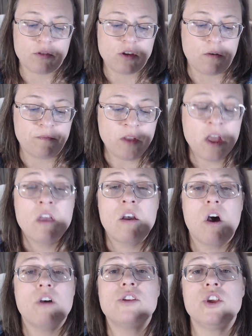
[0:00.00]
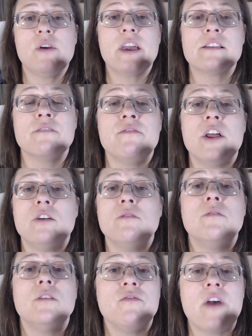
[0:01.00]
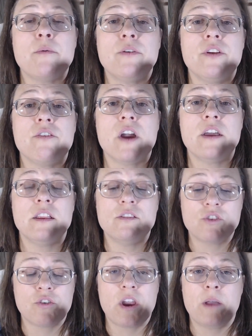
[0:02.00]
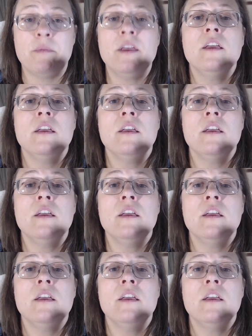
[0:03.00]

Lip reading: So also, you guys can follow Fiber Theory on Instagram